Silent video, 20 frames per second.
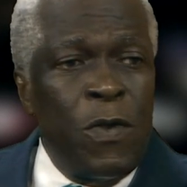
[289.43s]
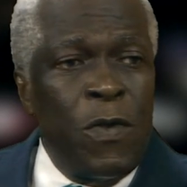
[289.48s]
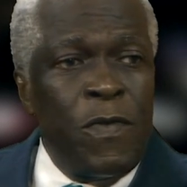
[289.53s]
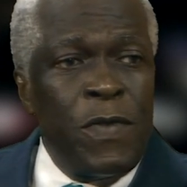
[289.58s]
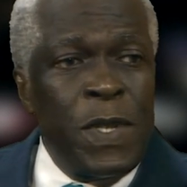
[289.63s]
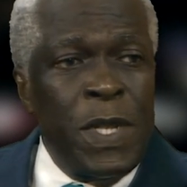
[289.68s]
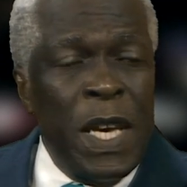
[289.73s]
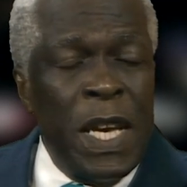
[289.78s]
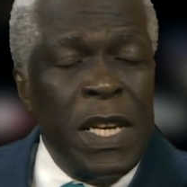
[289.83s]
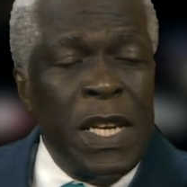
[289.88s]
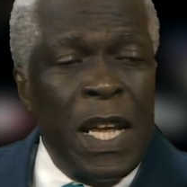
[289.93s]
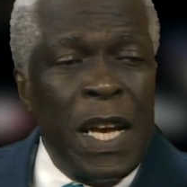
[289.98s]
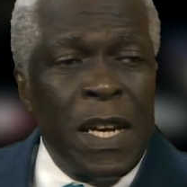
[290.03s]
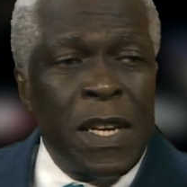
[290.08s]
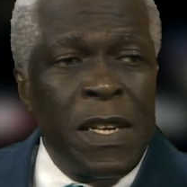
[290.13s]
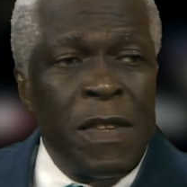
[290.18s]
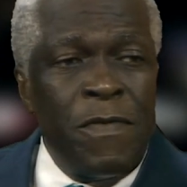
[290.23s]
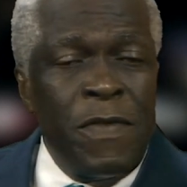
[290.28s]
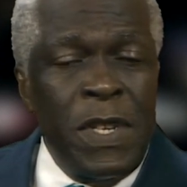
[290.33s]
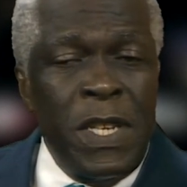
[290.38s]
oversight
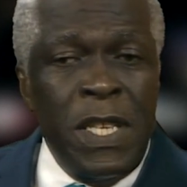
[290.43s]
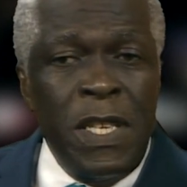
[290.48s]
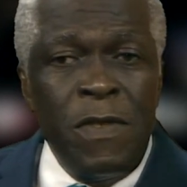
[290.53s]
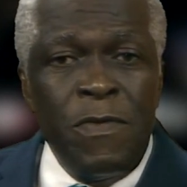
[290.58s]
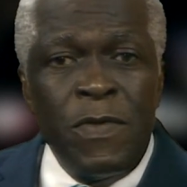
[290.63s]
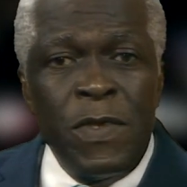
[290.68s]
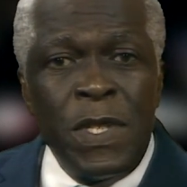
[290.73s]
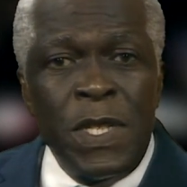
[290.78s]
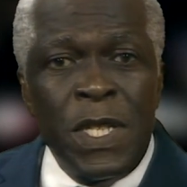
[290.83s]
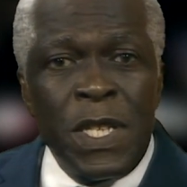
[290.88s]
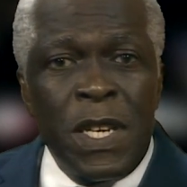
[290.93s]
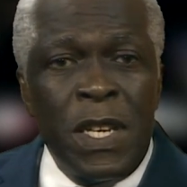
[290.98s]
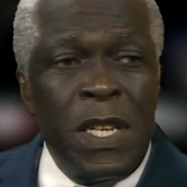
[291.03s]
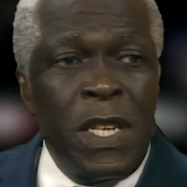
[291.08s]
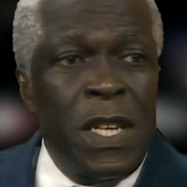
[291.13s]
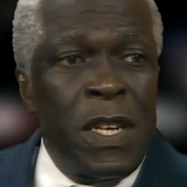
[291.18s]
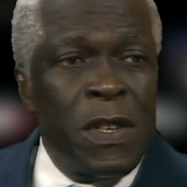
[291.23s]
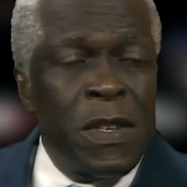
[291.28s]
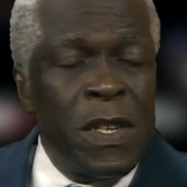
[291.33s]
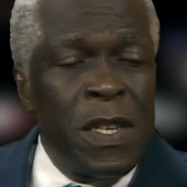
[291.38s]
activity was
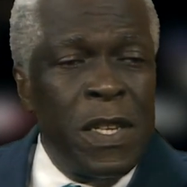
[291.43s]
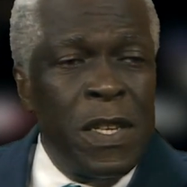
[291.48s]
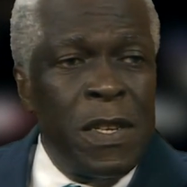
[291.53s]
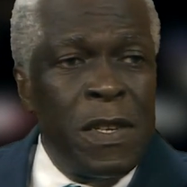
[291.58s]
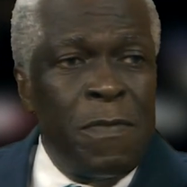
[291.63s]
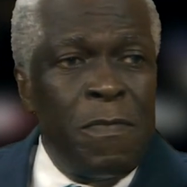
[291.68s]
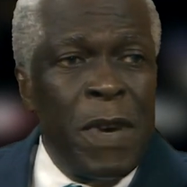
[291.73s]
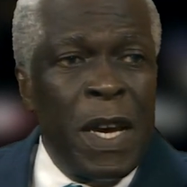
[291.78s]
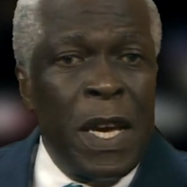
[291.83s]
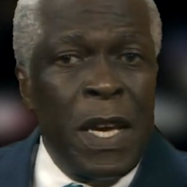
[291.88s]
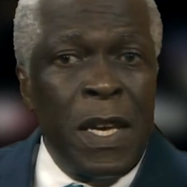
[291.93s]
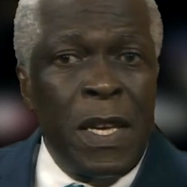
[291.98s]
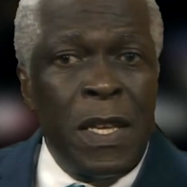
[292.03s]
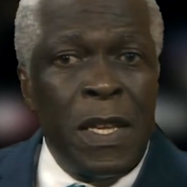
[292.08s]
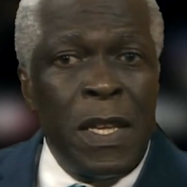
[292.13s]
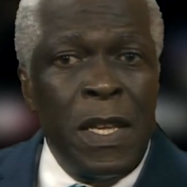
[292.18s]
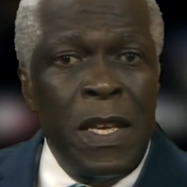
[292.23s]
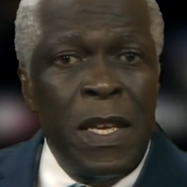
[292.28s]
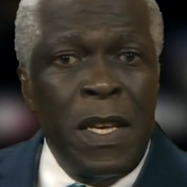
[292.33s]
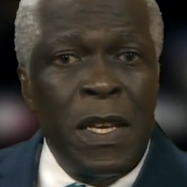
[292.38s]
conducted by